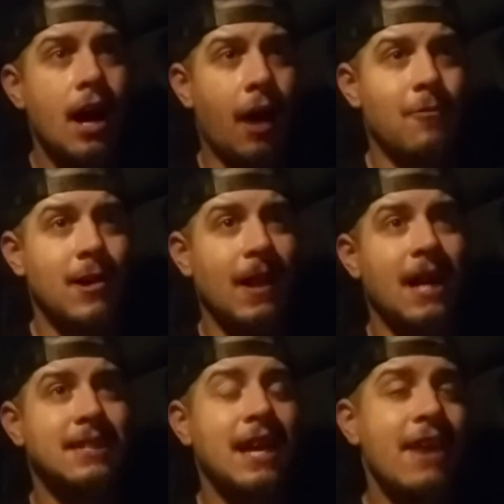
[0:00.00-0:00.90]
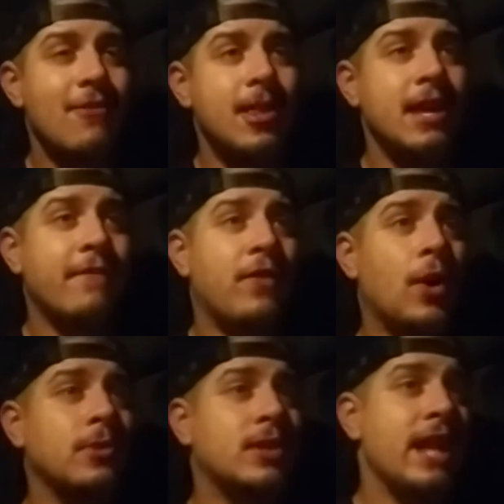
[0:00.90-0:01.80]
I realize that everything
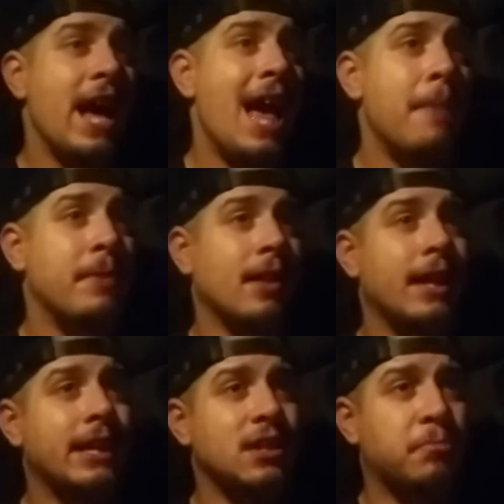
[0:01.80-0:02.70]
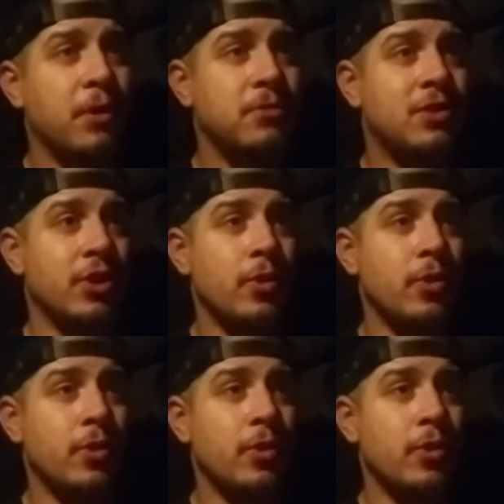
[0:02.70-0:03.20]
falls into happen like it's supposed to,